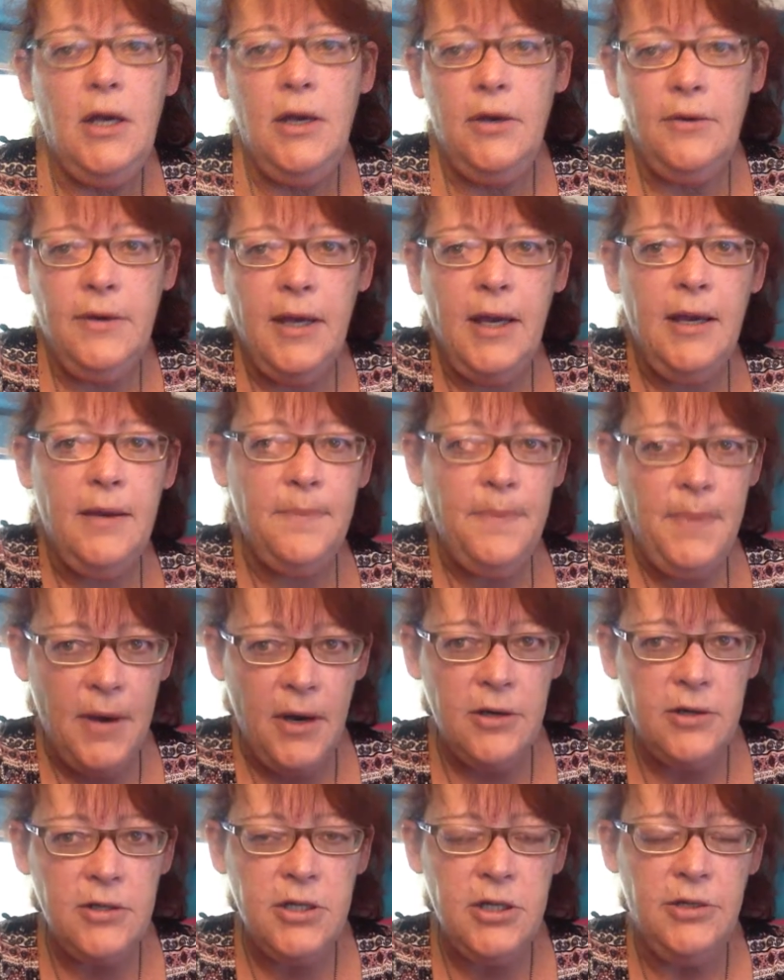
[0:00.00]
Okay,
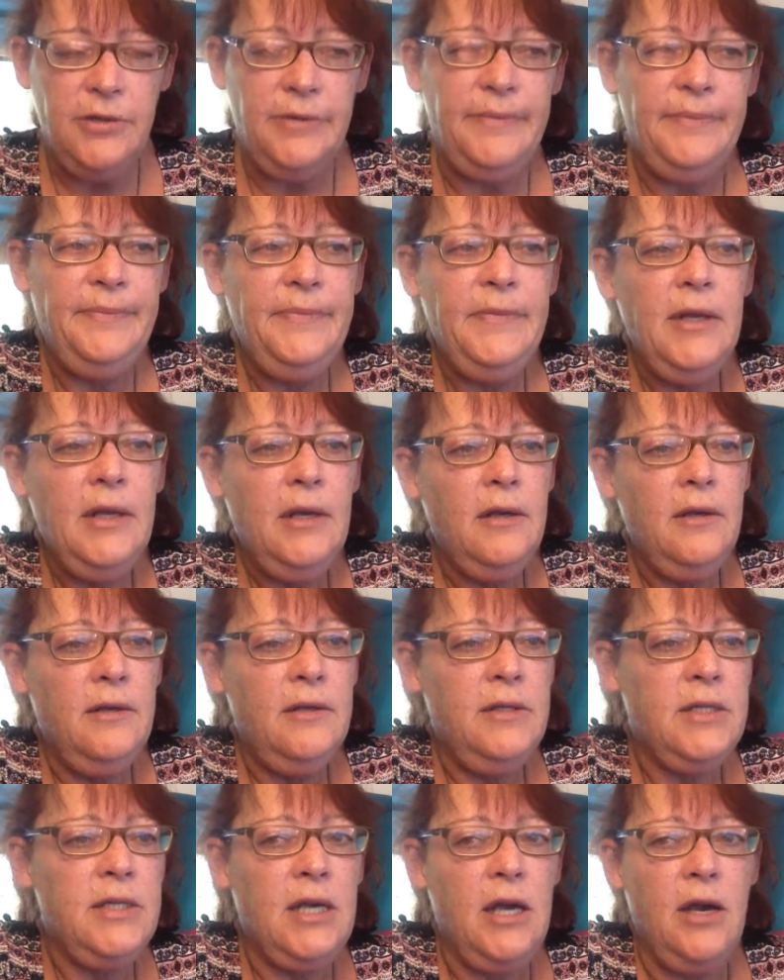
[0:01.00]
part two.
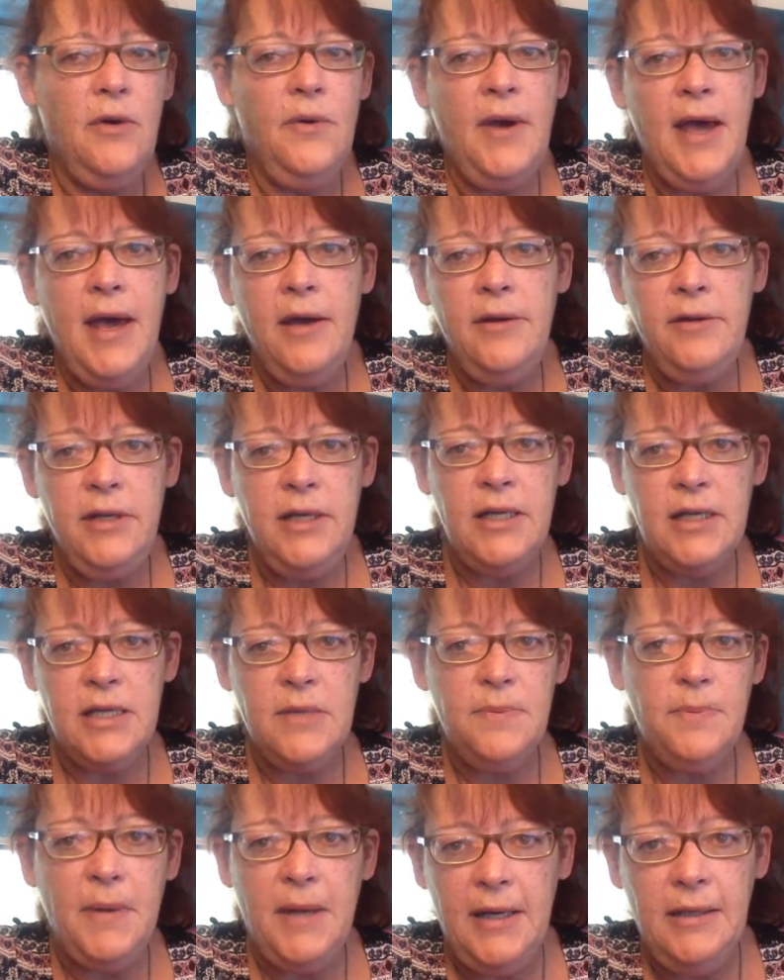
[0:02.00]
So, how do you
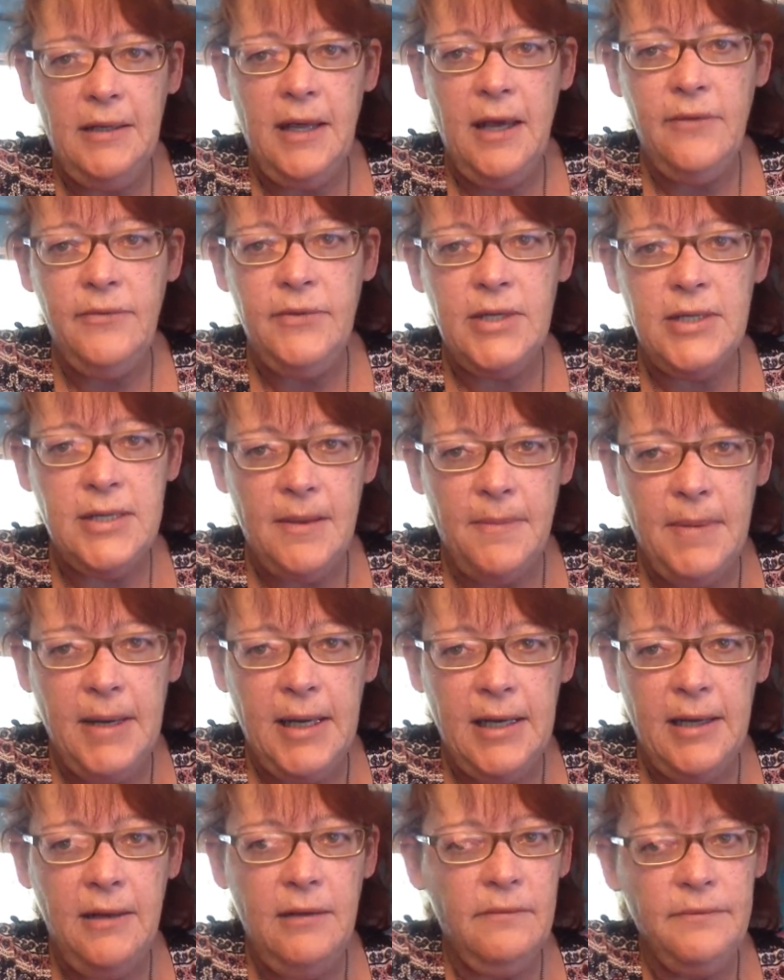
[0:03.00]
explain love to
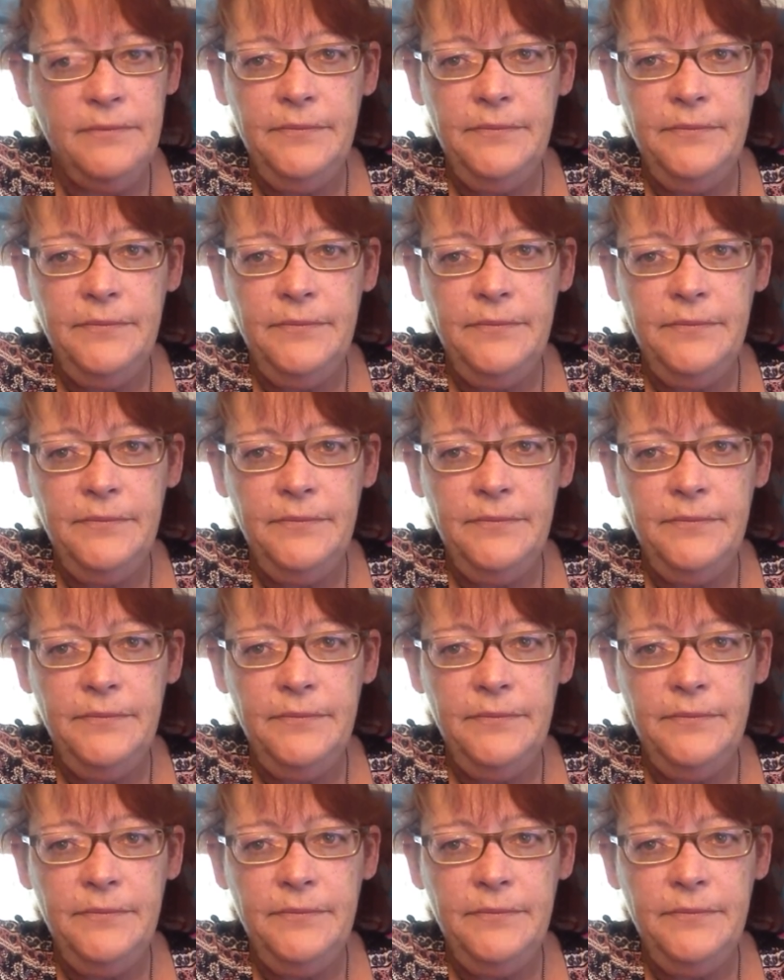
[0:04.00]
somebody?